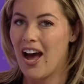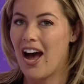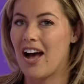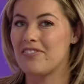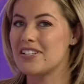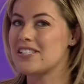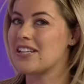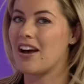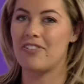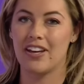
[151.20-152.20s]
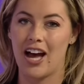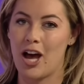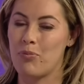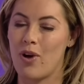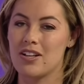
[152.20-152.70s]
after stuffing
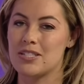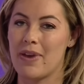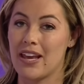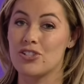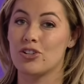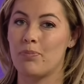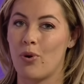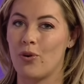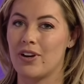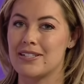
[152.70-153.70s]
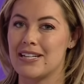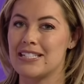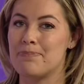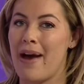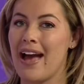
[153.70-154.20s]
up while speaking to reporters,
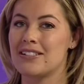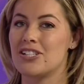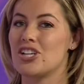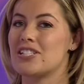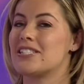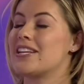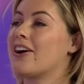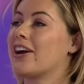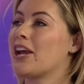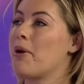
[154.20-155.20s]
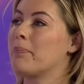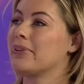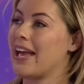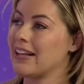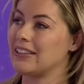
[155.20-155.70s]
he's back to just staring
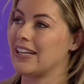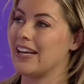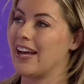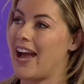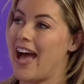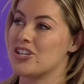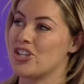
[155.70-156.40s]
blankly at